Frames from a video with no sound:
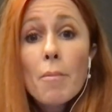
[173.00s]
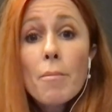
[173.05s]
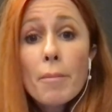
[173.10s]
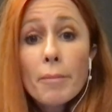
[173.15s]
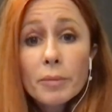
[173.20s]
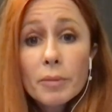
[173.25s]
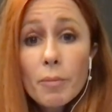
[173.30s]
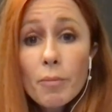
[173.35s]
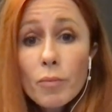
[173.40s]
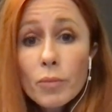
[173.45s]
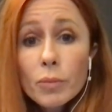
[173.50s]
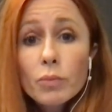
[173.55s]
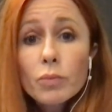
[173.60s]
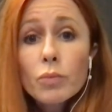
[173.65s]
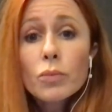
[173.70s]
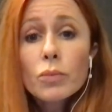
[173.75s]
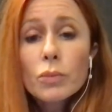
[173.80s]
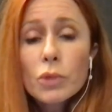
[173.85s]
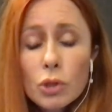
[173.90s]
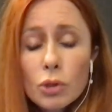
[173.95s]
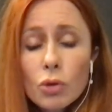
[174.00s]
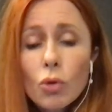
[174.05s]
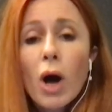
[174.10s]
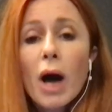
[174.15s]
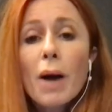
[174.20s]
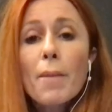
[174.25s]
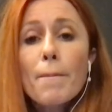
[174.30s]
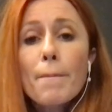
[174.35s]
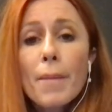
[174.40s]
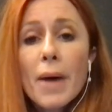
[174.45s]
new
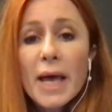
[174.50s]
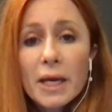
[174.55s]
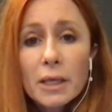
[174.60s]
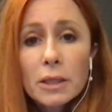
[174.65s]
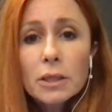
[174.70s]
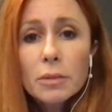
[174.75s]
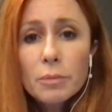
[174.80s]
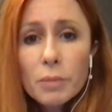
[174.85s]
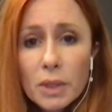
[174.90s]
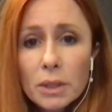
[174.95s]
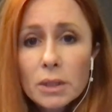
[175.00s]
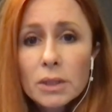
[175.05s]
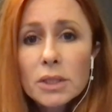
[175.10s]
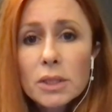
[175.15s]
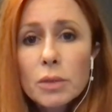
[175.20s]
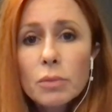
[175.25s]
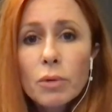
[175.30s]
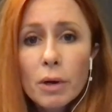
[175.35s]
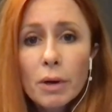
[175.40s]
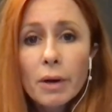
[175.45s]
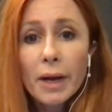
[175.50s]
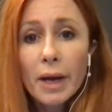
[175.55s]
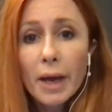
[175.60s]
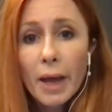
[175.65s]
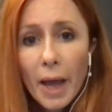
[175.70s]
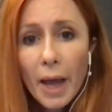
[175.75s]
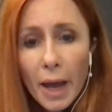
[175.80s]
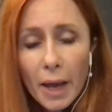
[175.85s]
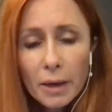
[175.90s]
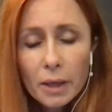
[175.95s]
amendments were
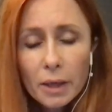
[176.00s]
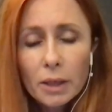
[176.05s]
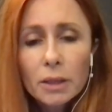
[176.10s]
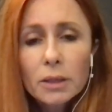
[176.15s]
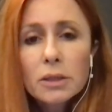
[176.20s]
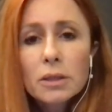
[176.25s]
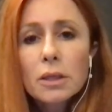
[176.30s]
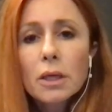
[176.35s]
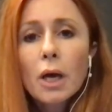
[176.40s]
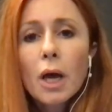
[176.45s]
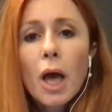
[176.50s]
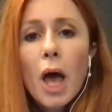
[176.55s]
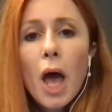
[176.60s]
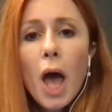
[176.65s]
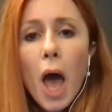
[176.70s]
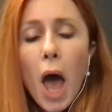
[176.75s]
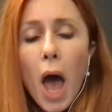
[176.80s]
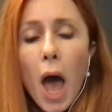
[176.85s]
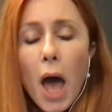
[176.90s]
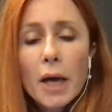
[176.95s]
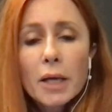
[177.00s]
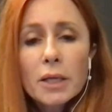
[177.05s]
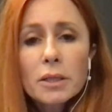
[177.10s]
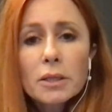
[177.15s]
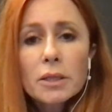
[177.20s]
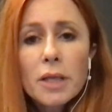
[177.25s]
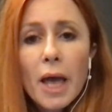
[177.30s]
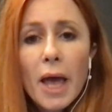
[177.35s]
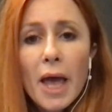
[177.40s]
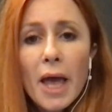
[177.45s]
added,
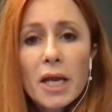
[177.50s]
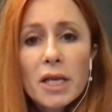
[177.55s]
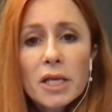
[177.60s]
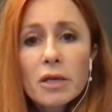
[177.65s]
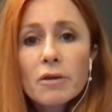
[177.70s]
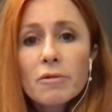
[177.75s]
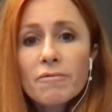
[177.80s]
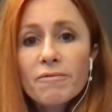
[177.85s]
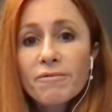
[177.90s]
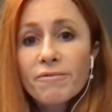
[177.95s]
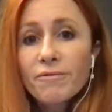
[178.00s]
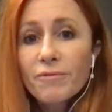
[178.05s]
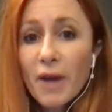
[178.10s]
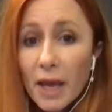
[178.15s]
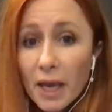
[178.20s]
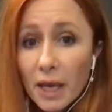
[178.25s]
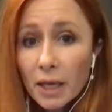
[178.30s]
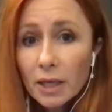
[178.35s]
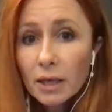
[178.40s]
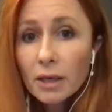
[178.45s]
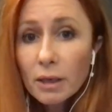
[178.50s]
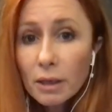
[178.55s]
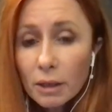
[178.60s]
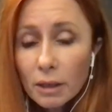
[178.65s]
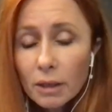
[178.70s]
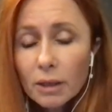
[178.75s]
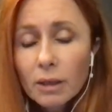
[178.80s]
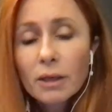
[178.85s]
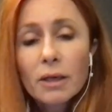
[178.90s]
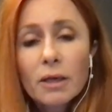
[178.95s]
and any fake
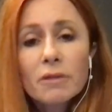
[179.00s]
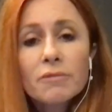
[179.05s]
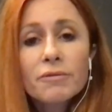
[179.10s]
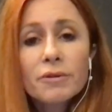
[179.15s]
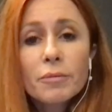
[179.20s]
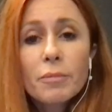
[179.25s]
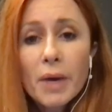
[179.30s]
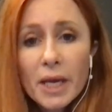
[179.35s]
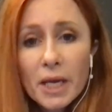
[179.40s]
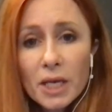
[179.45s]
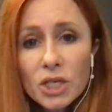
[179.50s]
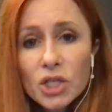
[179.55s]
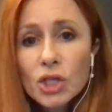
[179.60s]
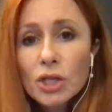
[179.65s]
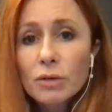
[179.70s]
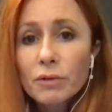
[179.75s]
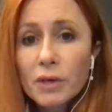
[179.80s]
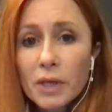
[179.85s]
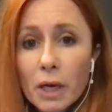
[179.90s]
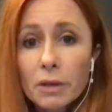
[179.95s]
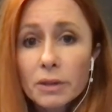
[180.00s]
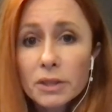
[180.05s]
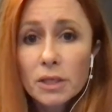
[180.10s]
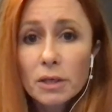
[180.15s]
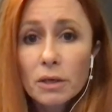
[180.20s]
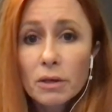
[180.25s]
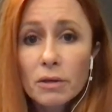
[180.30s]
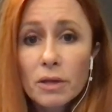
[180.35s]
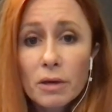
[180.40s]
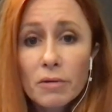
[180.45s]
information regarding
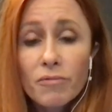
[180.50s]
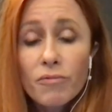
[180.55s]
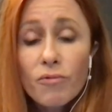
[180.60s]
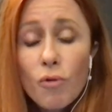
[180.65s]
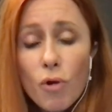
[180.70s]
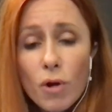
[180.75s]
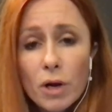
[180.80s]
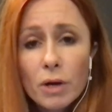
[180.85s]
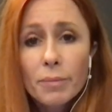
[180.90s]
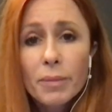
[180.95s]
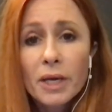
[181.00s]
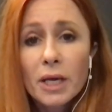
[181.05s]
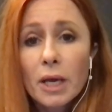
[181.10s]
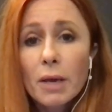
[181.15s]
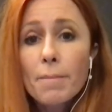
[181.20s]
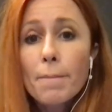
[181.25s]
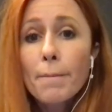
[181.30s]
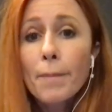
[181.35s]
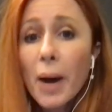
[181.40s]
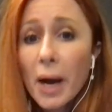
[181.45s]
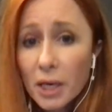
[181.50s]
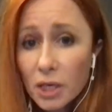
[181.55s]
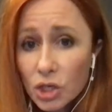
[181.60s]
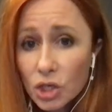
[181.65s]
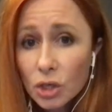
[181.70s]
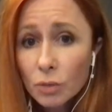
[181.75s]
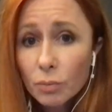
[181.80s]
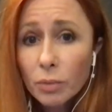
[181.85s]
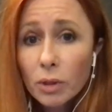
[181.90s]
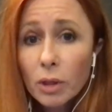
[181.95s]
the war became
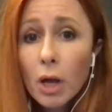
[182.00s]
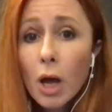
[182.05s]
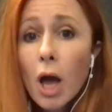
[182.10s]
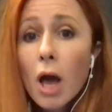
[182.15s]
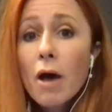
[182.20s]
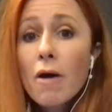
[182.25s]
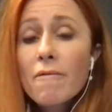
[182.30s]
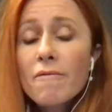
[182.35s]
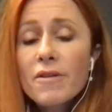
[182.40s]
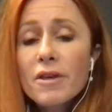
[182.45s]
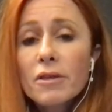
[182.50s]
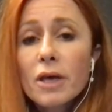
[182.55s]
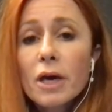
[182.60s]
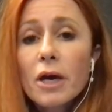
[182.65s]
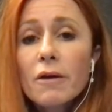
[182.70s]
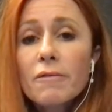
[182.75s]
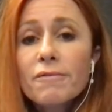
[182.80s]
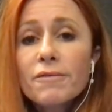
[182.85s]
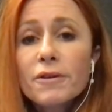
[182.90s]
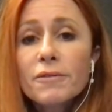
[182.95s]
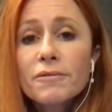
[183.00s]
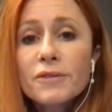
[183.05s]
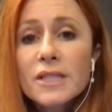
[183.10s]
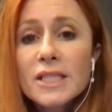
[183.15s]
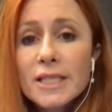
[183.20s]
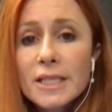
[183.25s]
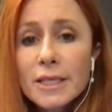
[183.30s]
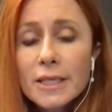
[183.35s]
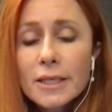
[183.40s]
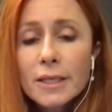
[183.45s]
punishable with
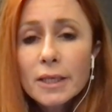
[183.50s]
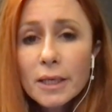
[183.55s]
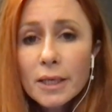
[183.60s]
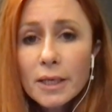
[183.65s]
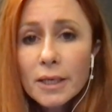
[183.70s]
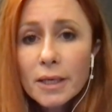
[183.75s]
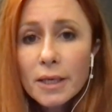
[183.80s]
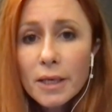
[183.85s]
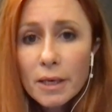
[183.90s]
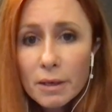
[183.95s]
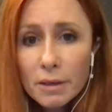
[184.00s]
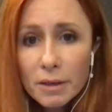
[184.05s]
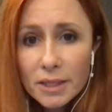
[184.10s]
15 years